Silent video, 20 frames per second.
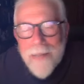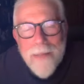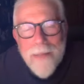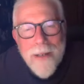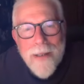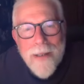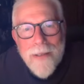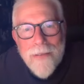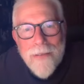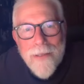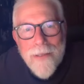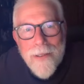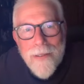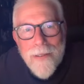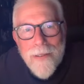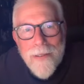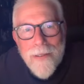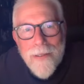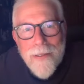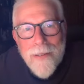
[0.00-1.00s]
married for
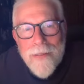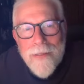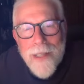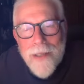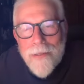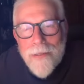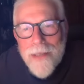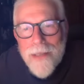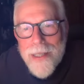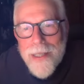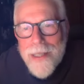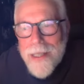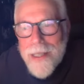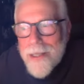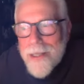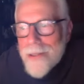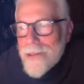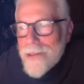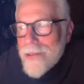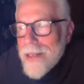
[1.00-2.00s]
53
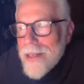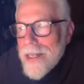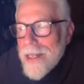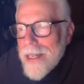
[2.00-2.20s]
years.